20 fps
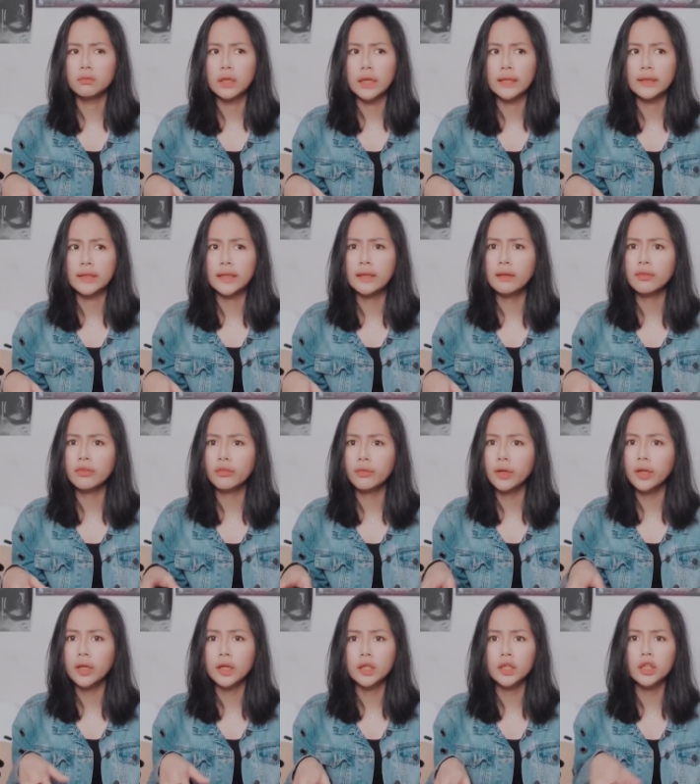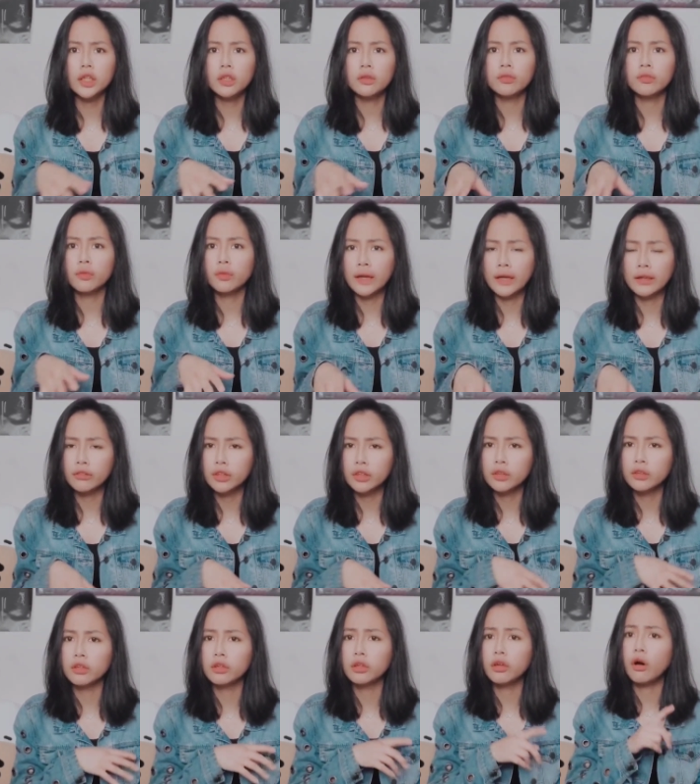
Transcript: I think 300 or 400